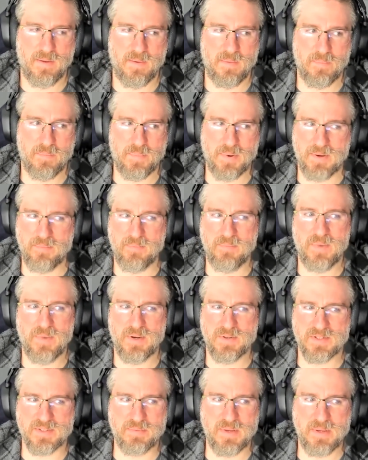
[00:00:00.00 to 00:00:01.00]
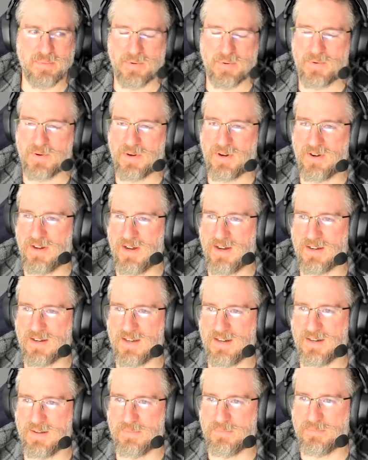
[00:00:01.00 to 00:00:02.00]
But most people are not
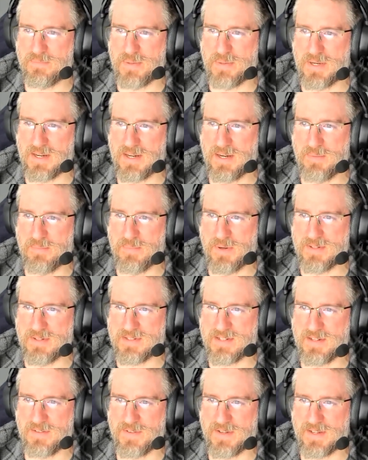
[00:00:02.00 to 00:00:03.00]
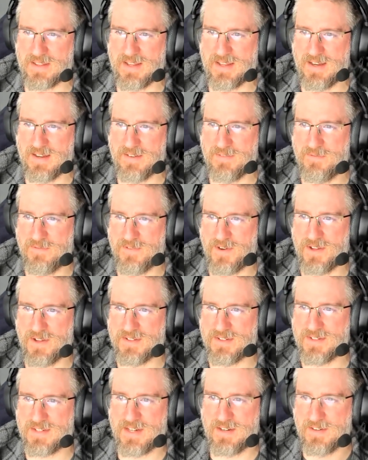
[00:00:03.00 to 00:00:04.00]
going to pick up on stuff like that and
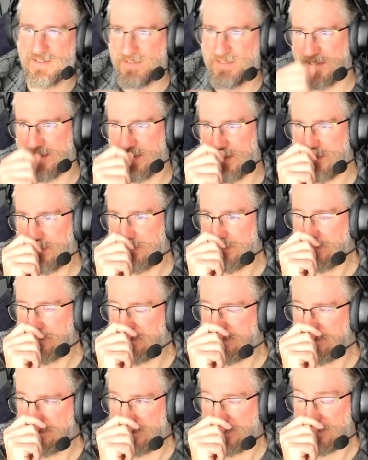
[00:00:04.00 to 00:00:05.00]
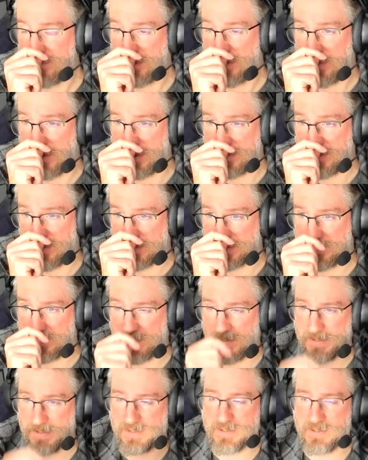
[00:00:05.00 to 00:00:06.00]
volunteer to rewrite doc
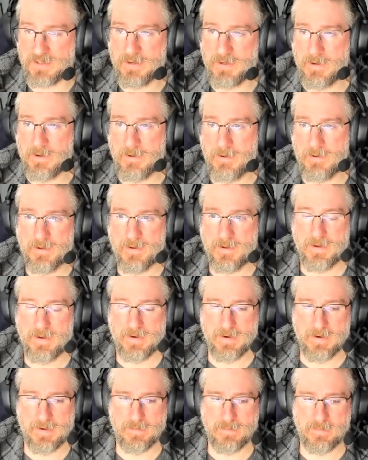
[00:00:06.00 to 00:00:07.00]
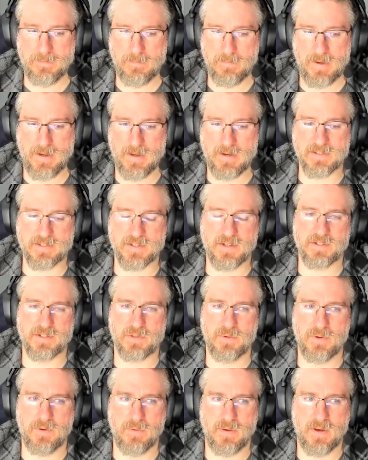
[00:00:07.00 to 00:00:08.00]
strings. And it's
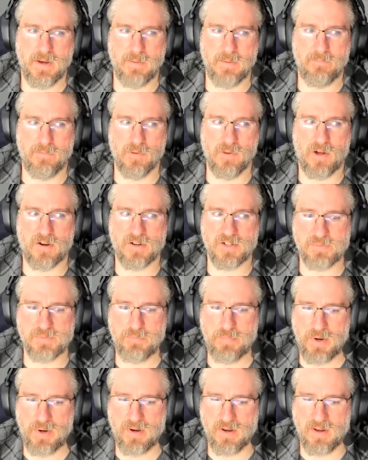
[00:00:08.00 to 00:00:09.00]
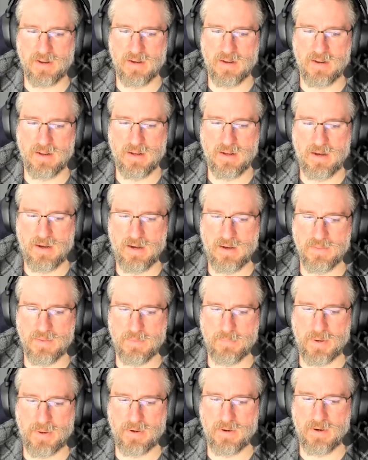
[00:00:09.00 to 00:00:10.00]
also a large burden on
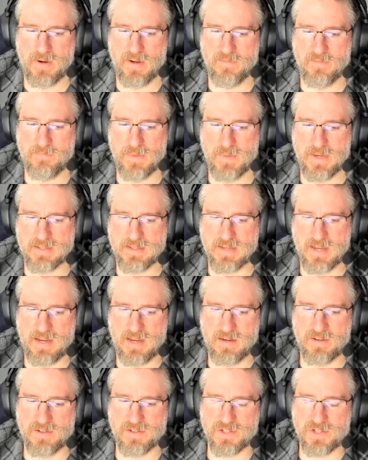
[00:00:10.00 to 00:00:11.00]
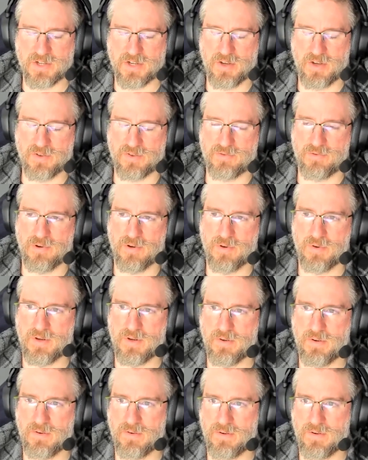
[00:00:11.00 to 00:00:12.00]
the part of maintainers to go through
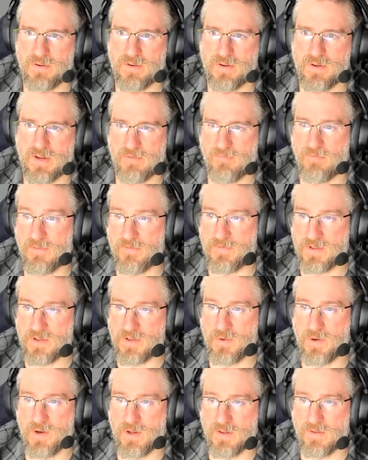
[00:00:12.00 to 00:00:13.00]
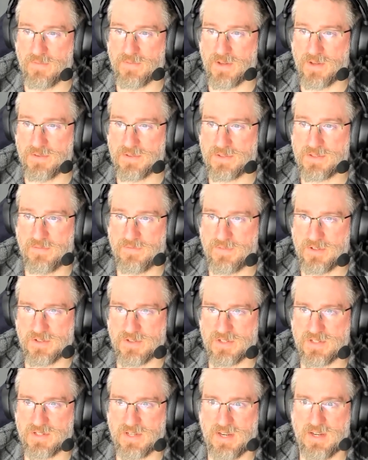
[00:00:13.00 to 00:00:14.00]
and review all of those. So if you're
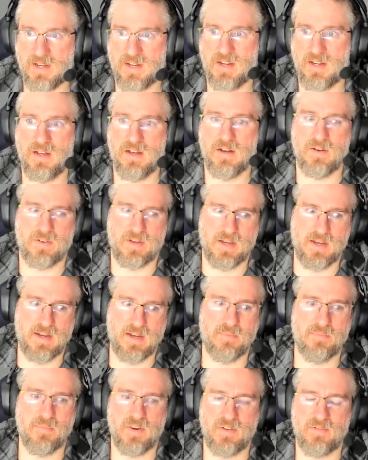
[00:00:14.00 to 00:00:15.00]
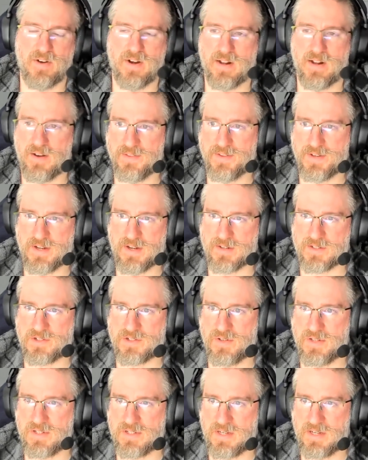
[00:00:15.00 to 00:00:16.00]
just saying, okay, I'm rewriting all the doc
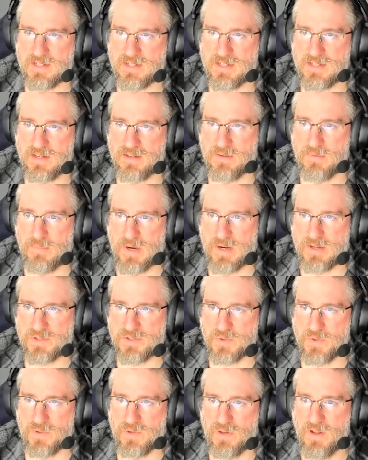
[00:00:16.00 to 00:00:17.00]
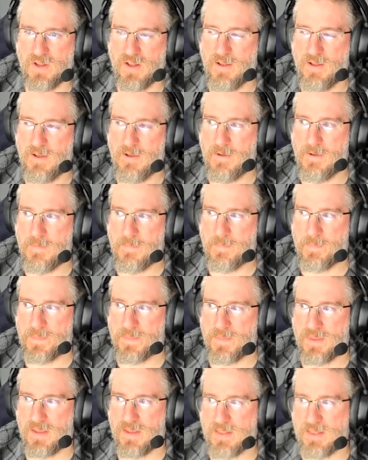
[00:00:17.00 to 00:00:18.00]
strings in a single module,
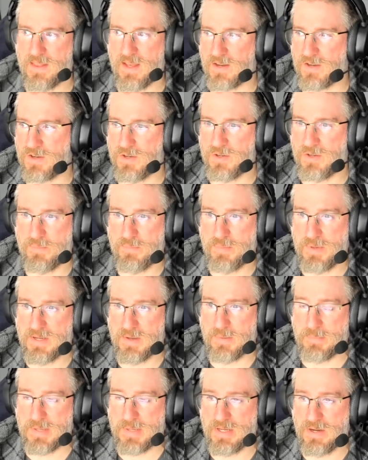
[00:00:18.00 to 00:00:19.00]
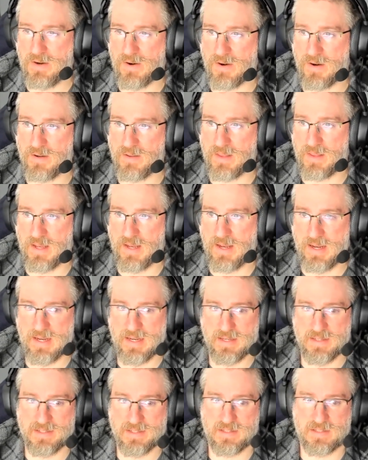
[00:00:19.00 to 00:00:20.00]
that could be a PR that
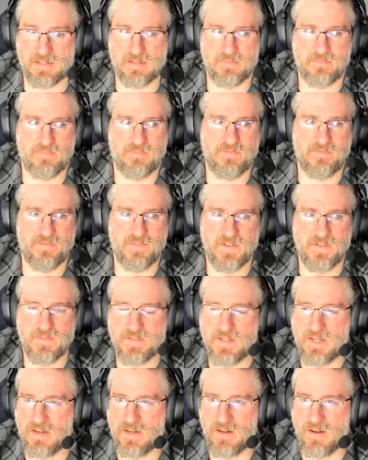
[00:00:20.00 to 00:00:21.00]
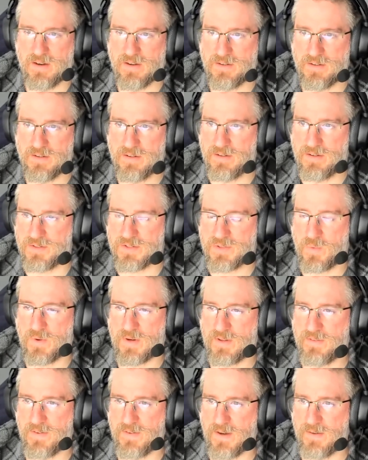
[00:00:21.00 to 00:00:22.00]
has 1,500 or
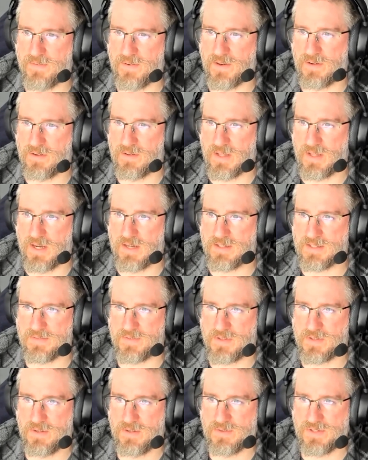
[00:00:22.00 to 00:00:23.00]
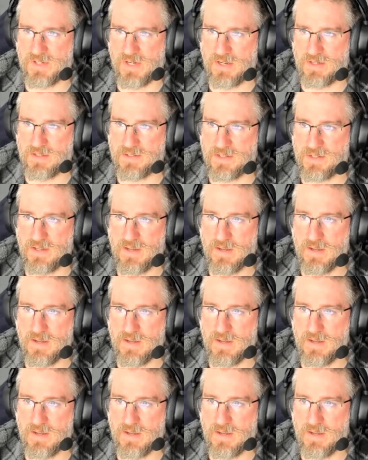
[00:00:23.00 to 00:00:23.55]
2,500 lines of code changed.